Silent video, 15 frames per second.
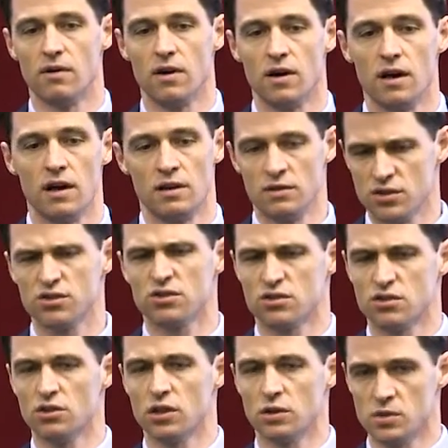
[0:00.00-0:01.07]
And
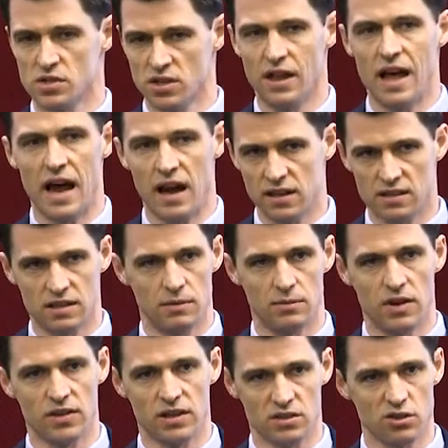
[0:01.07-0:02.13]
certainly we're still adding to them.
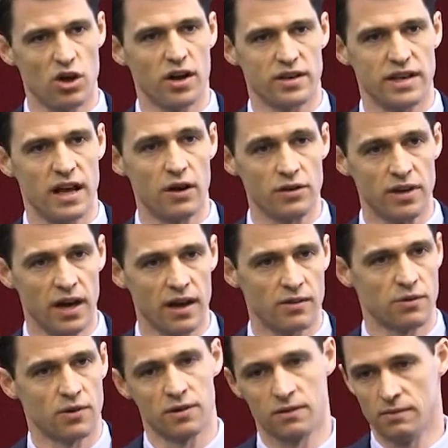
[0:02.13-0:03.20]
Nothing is locked down yet.
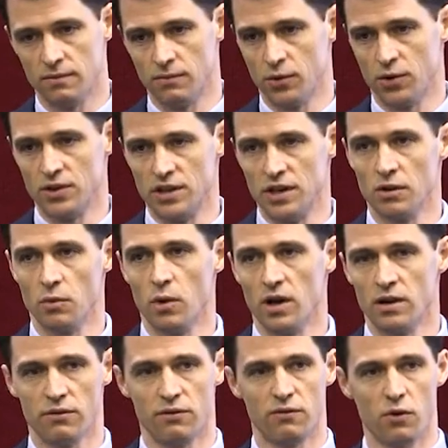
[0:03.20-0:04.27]
We're in year 1
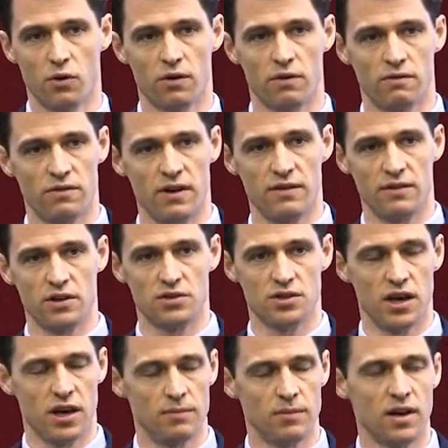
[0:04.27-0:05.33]
of a 4 or 5 year
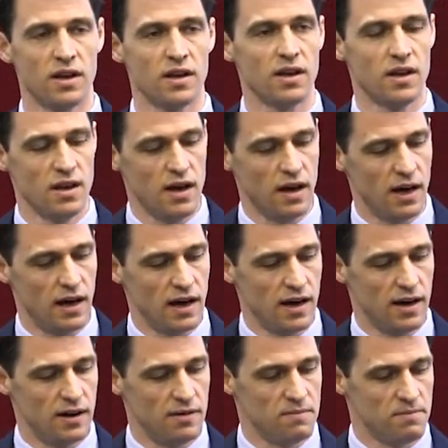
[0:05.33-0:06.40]
job.
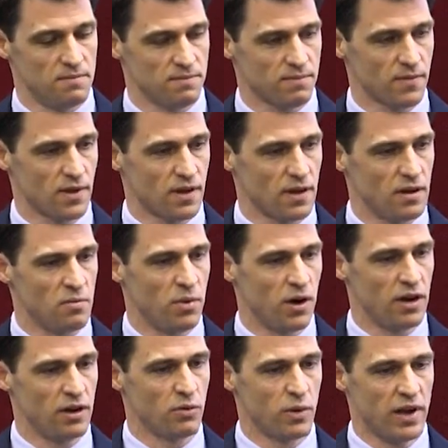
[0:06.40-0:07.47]

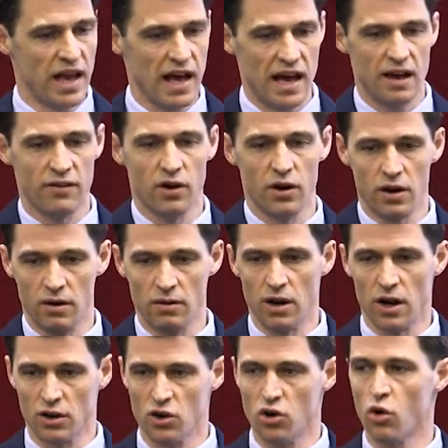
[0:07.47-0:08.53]
But we have
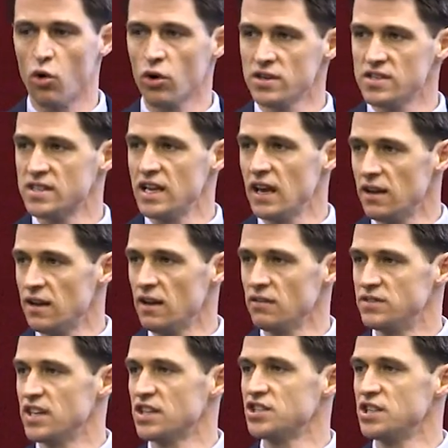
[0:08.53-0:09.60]
a core set of
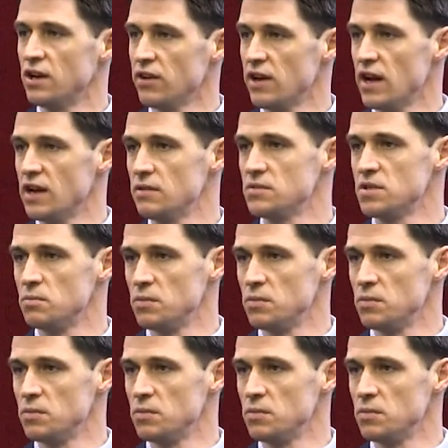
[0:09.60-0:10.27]
dictionary items in